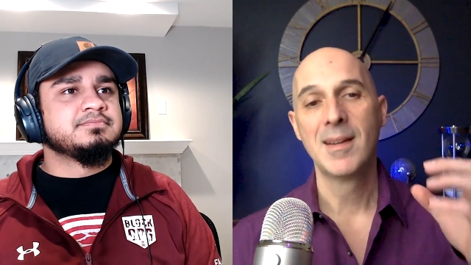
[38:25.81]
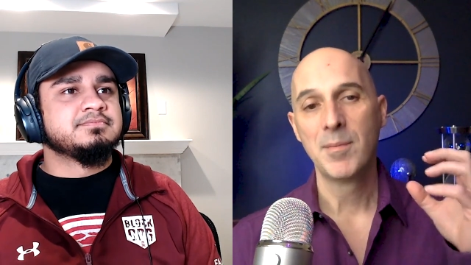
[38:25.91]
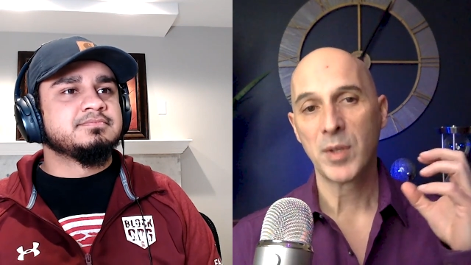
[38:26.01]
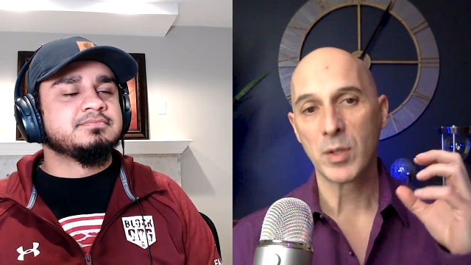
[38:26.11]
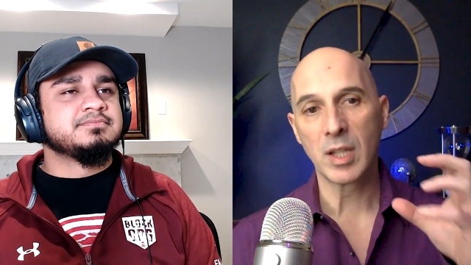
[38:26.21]

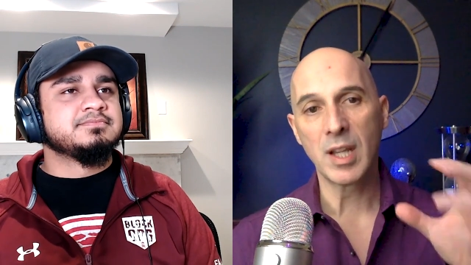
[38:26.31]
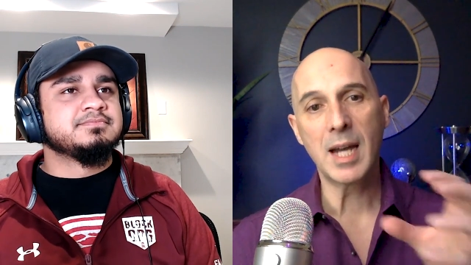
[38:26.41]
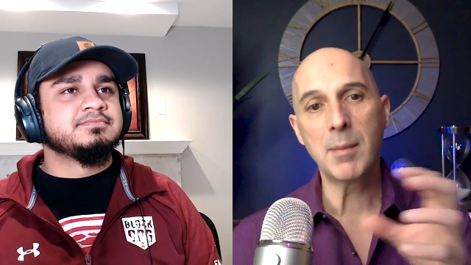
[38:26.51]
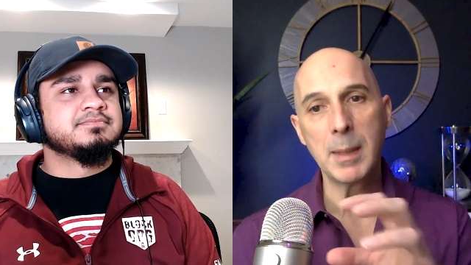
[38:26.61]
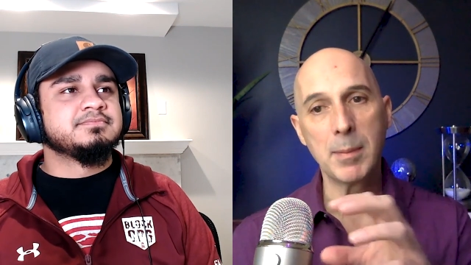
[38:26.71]
Speaker 1: there's a lot
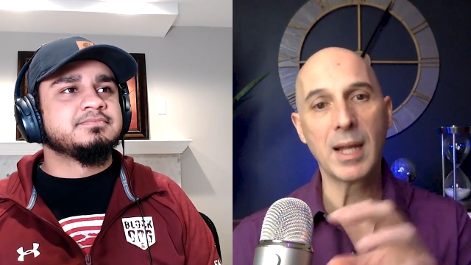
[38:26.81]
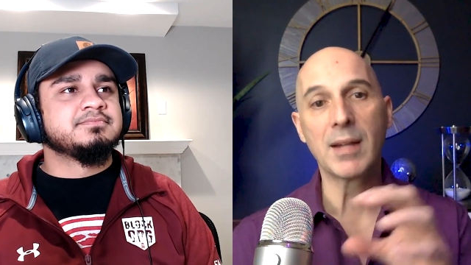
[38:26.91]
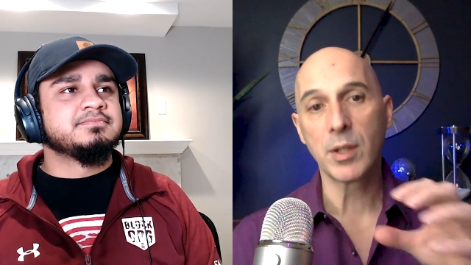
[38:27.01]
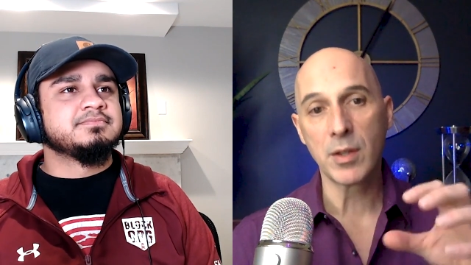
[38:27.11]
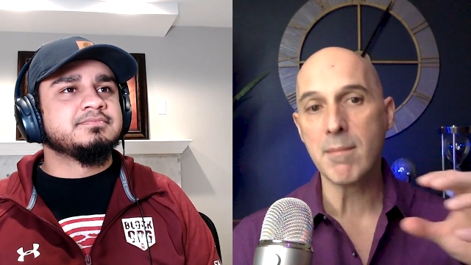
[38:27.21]
of people out
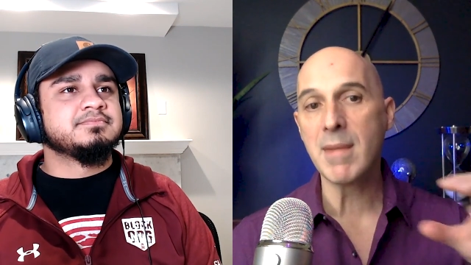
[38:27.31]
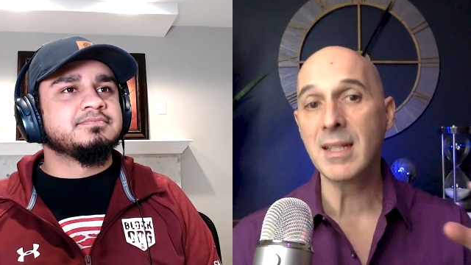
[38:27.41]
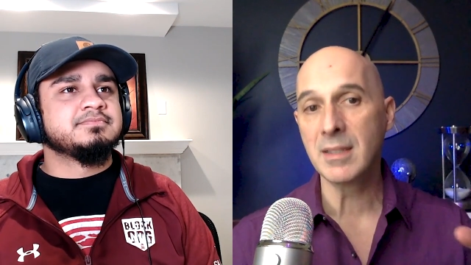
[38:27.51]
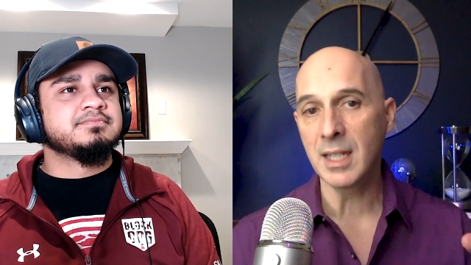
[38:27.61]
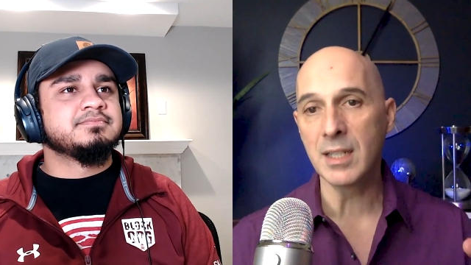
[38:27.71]
there that may
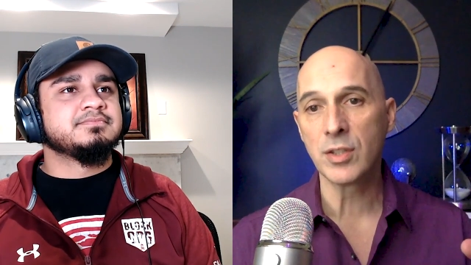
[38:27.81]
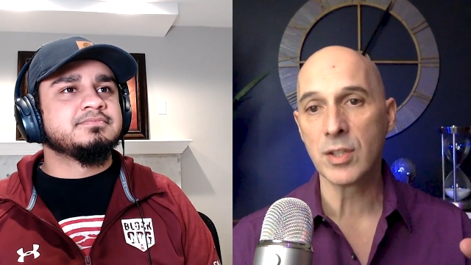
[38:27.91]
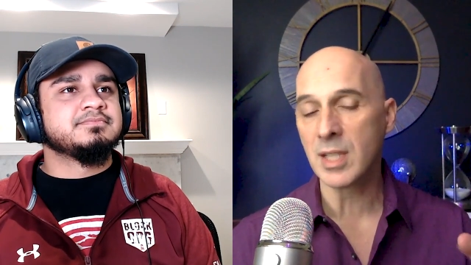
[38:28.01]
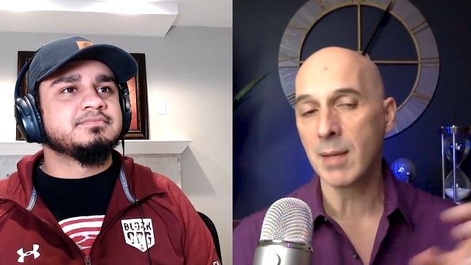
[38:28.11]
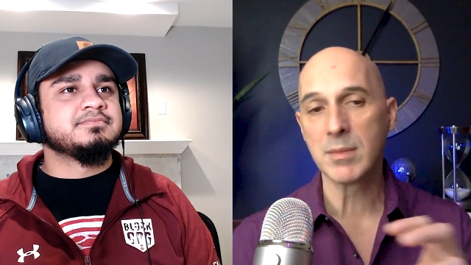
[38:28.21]
teach the
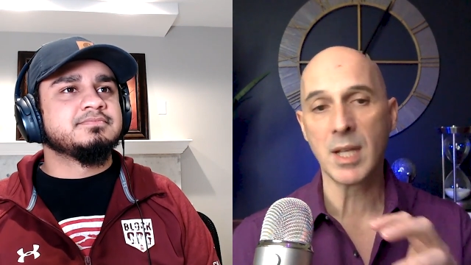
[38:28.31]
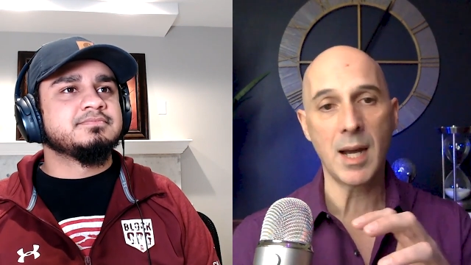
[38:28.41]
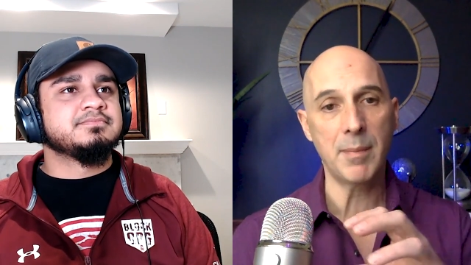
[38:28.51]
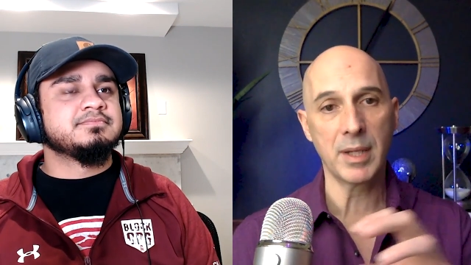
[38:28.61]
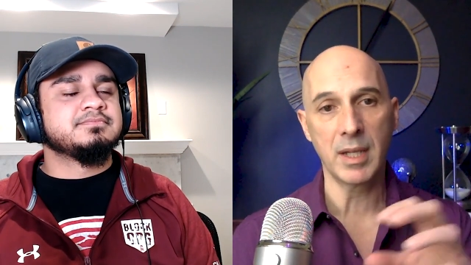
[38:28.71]
same
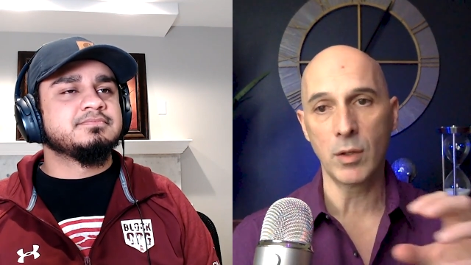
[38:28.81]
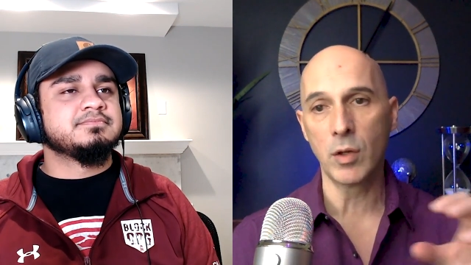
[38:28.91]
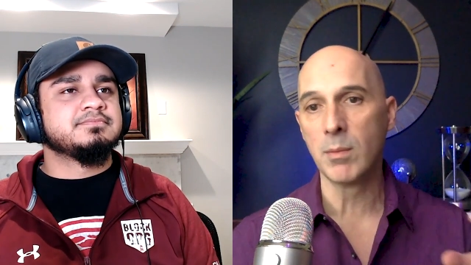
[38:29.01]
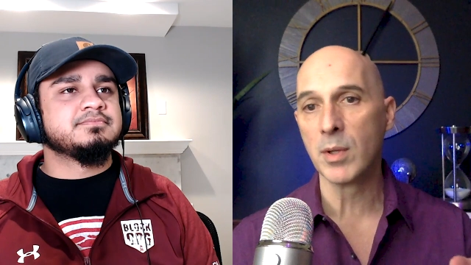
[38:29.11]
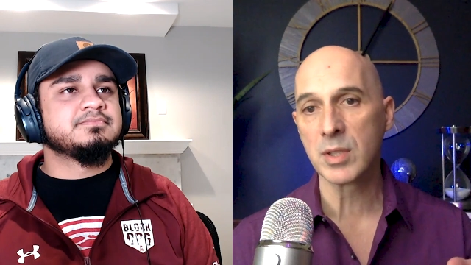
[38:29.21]
topic in
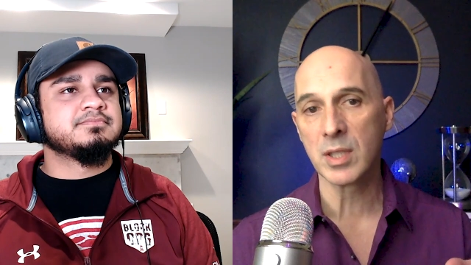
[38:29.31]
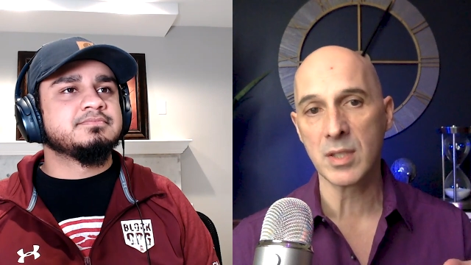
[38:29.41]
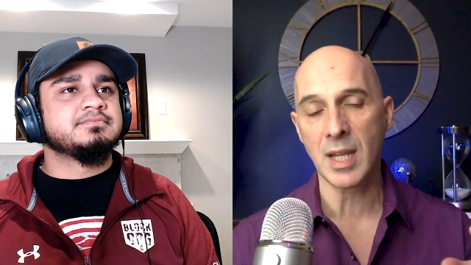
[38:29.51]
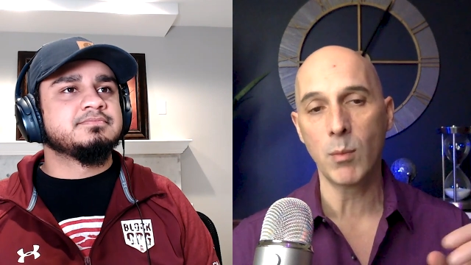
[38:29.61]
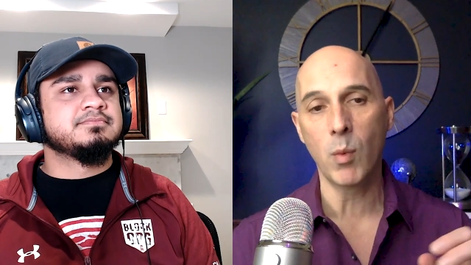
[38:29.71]
almost the
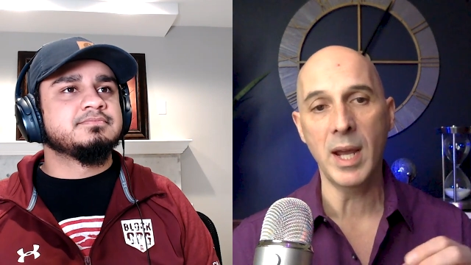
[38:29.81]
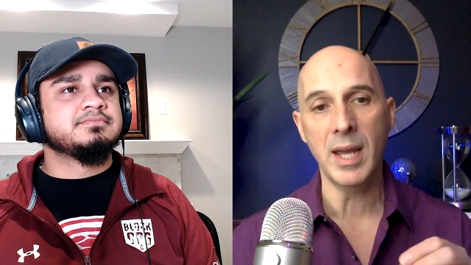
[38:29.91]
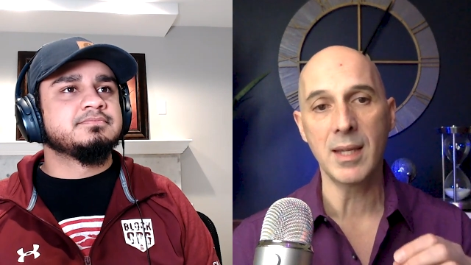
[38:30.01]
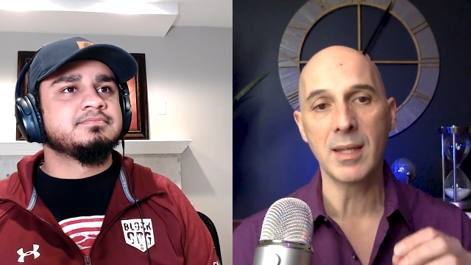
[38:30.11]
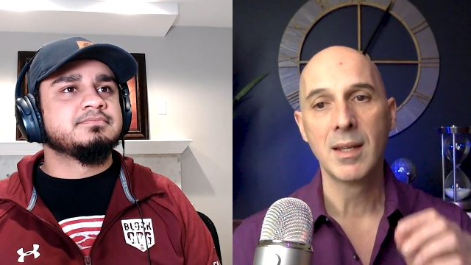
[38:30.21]
same
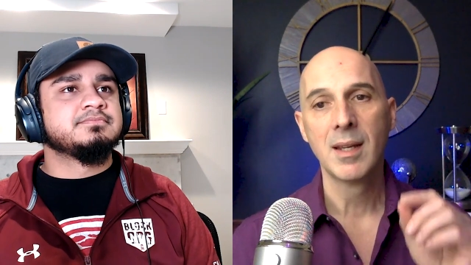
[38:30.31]
way,